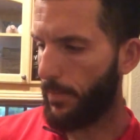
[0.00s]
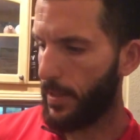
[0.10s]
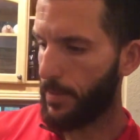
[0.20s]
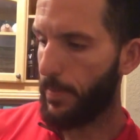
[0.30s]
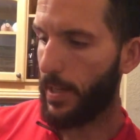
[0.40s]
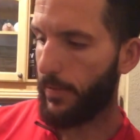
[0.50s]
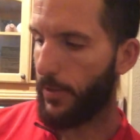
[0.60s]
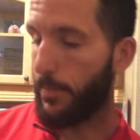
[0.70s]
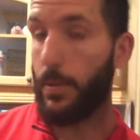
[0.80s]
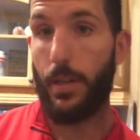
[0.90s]
Best bang
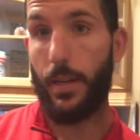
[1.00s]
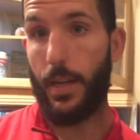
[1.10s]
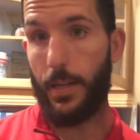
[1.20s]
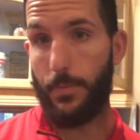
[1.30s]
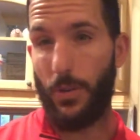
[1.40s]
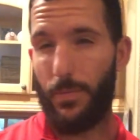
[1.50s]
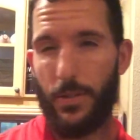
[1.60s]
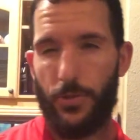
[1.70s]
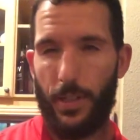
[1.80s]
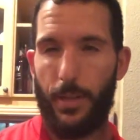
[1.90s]
for your buck, IMO.
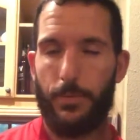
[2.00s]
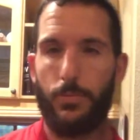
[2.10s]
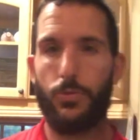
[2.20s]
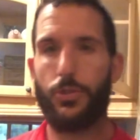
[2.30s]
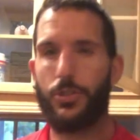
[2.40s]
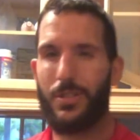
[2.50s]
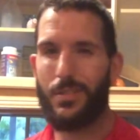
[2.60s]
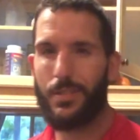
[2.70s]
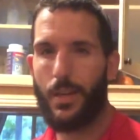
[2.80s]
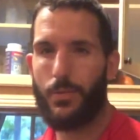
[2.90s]
Been drinking Optimum Nutrition
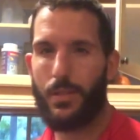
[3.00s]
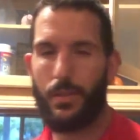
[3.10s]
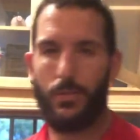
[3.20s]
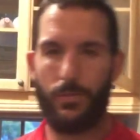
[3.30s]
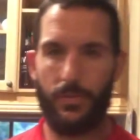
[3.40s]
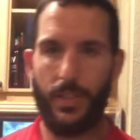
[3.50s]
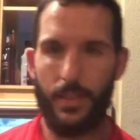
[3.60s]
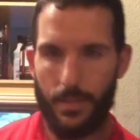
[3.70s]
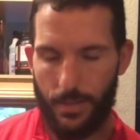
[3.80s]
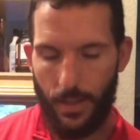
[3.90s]
since I was a little
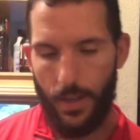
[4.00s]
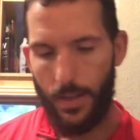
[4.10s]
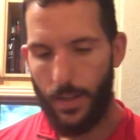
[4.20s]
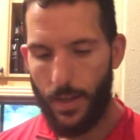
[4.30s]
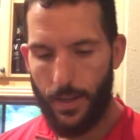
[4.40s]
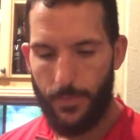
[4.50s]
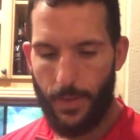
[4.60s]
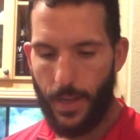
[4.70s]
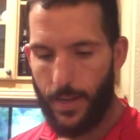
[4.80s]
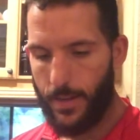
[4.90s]
fetus, and
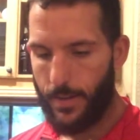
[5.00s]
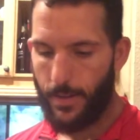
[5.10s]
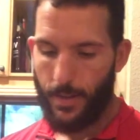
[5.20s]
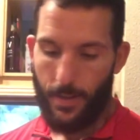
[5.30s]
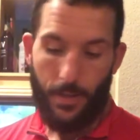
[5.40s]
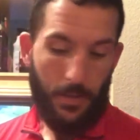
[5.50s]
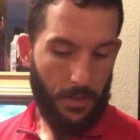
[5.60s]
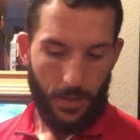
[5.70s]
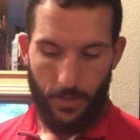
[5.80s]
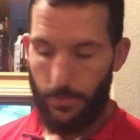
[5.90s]

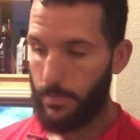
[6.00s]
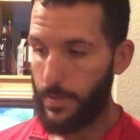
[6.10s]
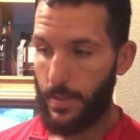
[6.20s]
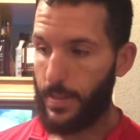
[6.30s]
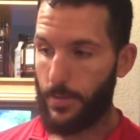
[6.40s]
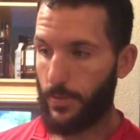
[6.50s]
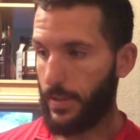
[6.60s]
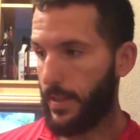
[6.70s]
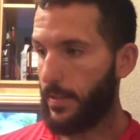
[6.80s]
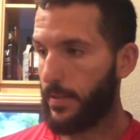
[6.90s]
you know, it's
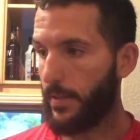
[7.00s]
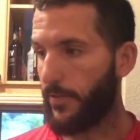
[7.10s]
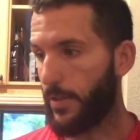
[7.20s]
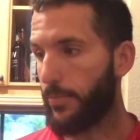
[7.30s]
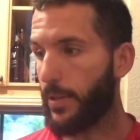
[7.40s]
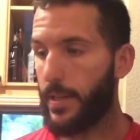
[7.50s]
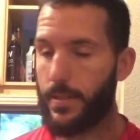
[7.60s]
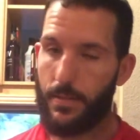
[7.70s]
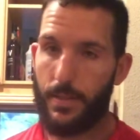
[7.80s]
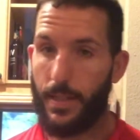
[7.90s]
really that for the
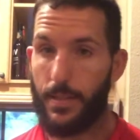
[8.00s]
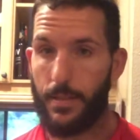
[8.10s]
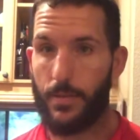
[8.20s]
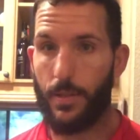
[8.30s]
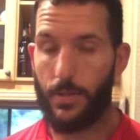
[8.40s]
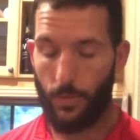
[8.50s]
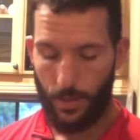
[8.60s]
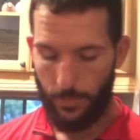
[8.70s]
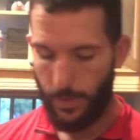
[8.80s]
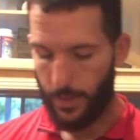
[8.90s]
price and taste, it's one
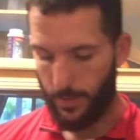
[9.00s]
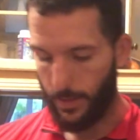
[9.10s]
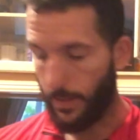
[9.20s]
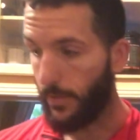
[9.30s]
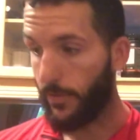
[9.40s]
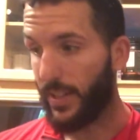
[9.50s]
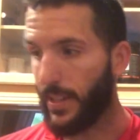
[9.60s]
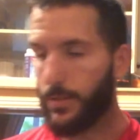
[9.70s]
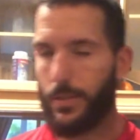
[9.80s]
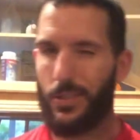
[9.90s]
of the best. And for
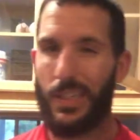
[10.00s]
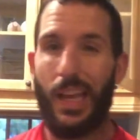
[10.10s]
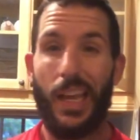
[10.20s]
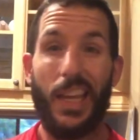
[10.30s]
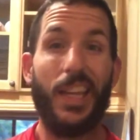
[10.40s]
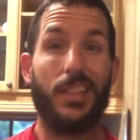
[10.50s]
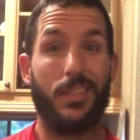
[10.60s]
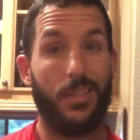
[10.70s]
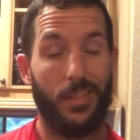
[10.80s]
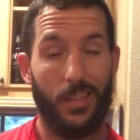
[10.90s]
Kelsey, she
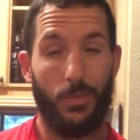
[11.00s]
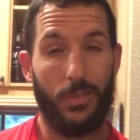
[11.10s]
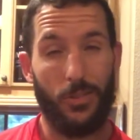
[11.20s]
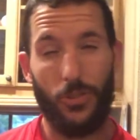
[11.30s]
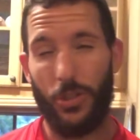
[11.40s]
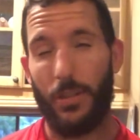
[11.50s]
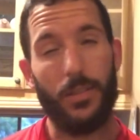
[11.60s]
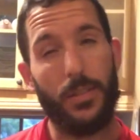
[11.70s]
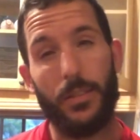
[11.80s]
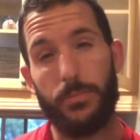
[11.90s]
hates when there's
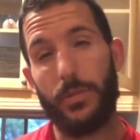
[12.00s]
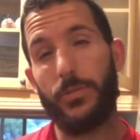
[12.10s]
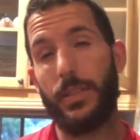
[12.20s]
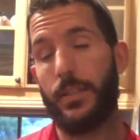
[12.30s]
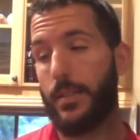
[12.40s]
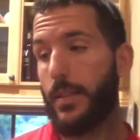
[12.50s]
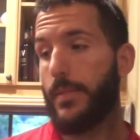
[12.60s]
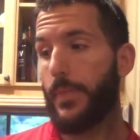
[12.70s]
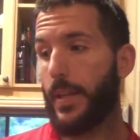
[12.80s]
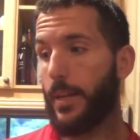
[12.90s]
chunks in the protein,
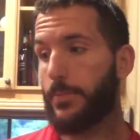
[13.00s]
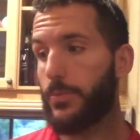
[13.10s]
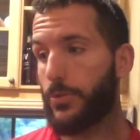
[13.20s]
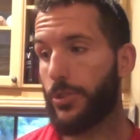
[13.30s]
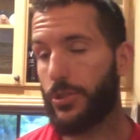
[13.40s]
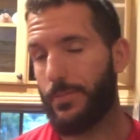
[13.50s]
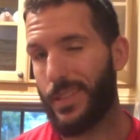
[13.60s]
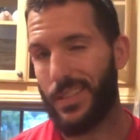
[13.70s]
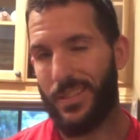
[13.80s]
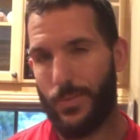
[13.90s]
and Optimum Nutrition
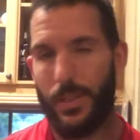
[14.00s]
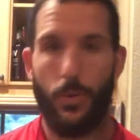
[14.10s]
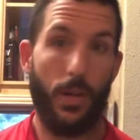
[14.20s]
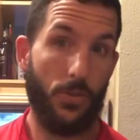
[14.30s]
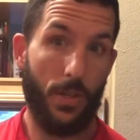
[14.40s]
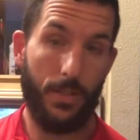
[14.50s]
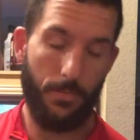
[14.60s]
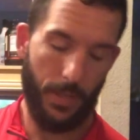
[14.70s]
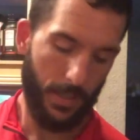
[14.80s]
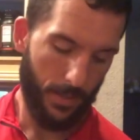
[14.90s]
mixes really well, so that's a
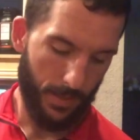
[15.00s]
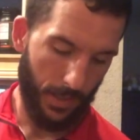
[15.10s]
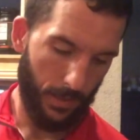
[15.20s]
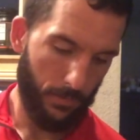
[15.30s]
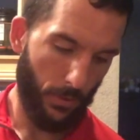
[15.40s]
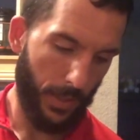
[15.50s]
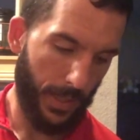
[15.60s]
big selling point.